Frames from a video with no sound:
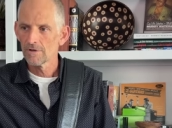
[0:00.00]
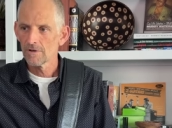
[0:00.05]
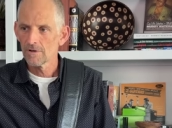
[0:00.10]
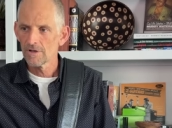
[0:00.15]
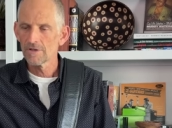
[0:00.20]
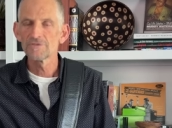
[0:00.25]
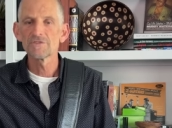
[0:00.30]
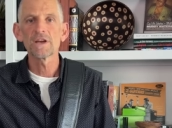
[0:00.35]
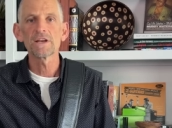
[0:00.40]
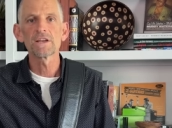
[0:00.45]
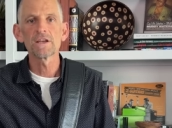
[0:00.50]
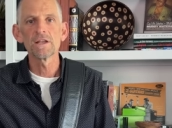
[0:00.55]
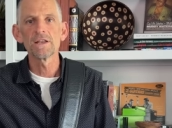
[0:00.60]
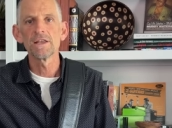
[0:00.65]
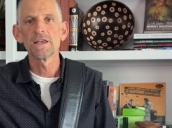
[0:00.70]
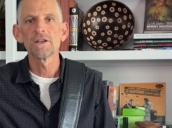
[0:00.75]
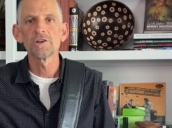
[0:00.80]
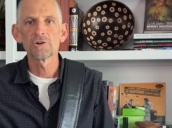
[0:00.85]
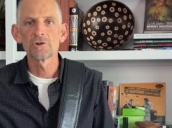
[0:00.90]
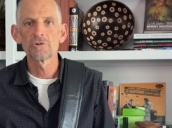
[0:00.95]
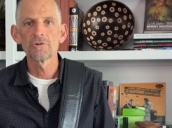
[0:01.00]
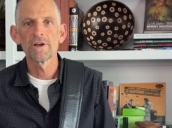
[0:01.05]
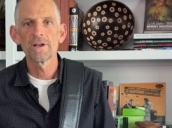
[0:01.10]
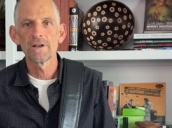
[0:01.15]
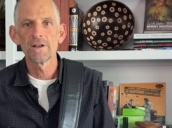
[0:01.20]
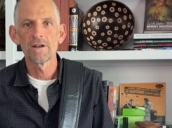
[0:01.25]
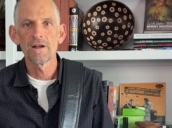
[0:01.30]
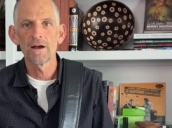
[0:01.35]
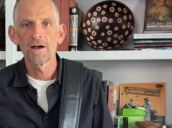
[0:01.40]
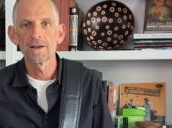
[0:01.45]
it's like an
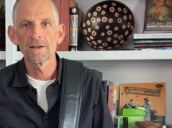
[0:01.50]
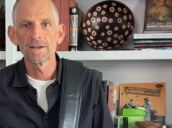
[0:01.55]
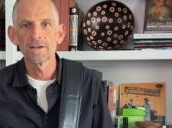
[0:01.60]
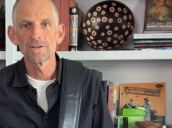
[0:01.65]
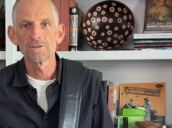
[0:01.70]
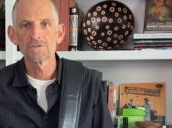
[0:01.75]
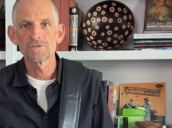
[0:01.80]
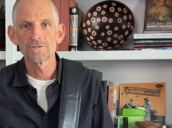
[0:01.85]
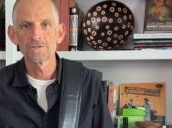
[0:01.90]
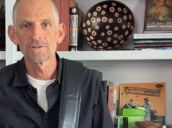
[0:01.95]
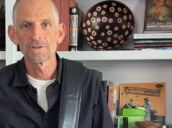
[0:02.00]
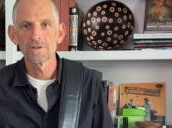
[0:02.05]
integrated audience.